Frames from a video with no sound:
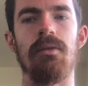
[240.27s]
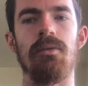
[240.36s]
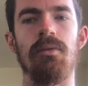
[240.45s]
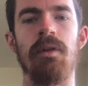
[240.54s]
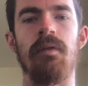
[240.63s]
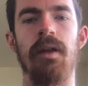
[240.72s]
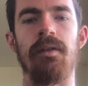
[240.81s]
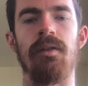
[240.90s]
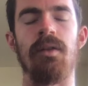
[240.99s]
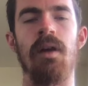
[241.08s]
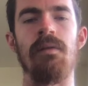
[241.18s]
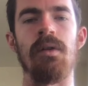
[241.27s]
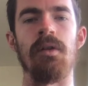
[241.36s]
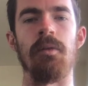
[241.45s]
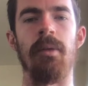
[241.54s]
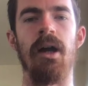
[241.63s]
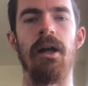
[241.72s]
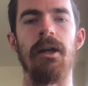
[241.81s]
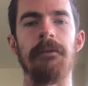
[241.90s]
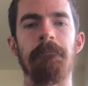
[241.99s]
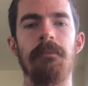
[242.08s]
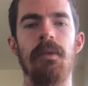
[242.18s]
reflex is governed by
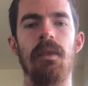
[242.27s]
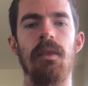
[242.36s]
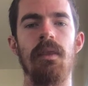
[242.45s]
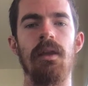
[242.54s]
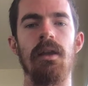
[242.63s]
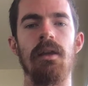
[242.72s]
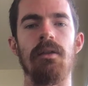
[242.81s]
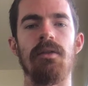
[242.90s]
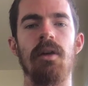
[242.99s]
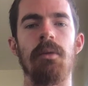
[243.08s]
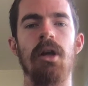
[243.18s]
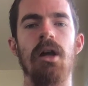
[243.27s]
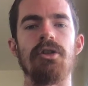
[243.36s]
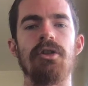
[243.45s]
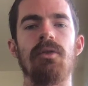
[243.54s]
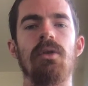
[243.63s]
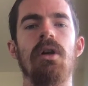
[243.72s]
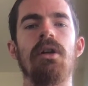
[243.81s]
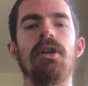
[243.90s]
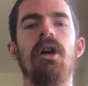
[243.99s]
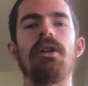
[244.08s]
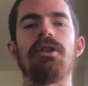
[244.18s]
the subconscious or
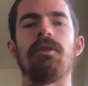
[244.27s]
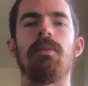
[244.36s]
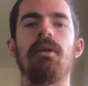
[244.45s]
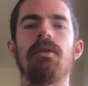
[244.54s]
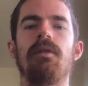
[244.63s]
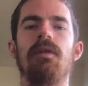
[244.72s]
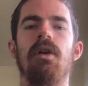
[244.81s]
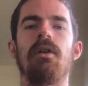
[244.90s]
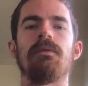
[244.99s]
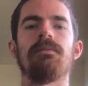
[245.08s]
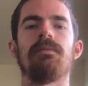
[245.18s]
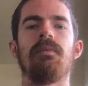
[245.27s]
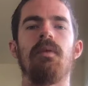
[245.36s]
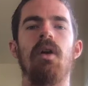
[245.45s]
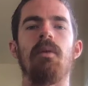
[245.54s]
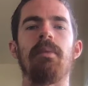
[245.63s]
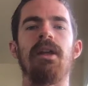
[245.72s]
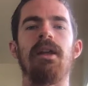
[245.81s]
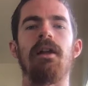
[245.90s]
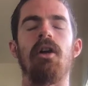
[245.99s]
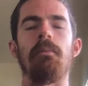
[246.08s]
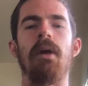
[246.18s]
unconscious parts of our
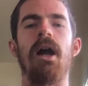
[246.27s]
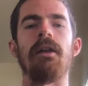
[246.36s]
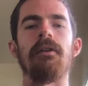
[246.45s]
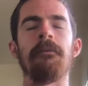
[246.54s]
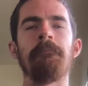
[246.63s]
being, our mind,